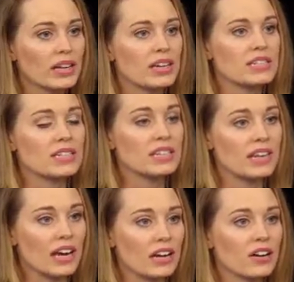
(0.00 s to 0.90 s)
is the
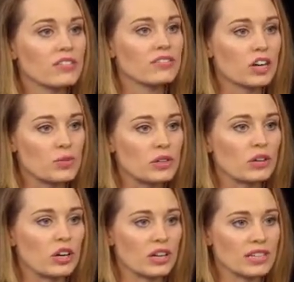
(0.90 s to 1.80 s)
native
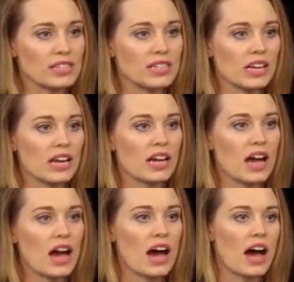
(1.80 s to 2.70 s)
cryptocurrency
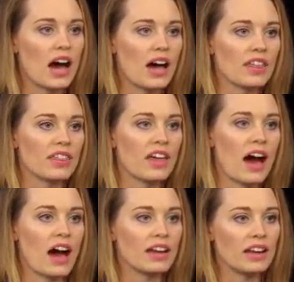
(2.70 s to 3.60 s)

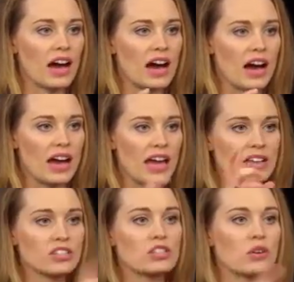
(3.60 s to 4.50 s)
that
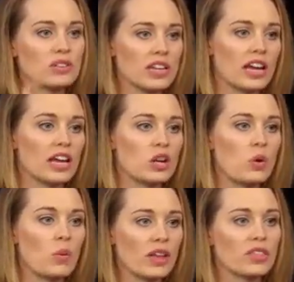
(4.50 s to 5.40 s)
is associated
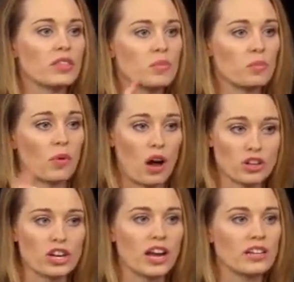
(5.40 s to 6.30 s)
with
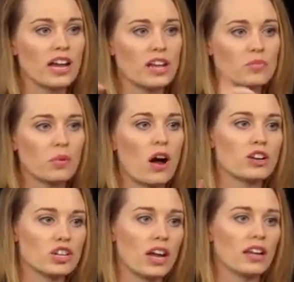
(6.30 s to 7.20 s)
blockchain. And
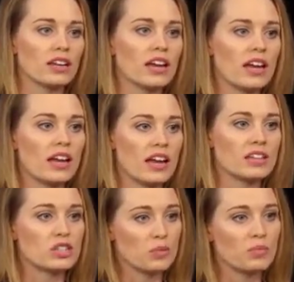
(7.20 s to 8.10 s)
blockchain
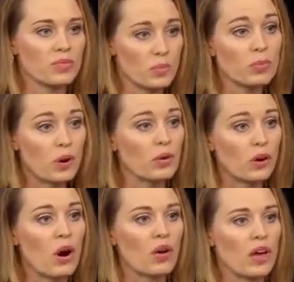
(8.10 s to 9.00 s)
is the
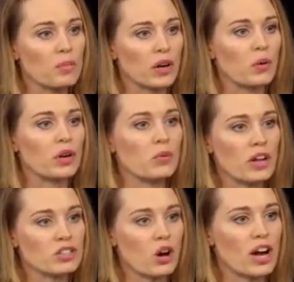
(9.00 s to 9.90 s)
protocol that Bitcoin
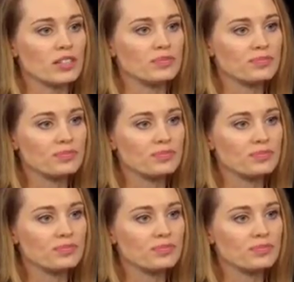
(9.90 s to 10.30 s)
runs on.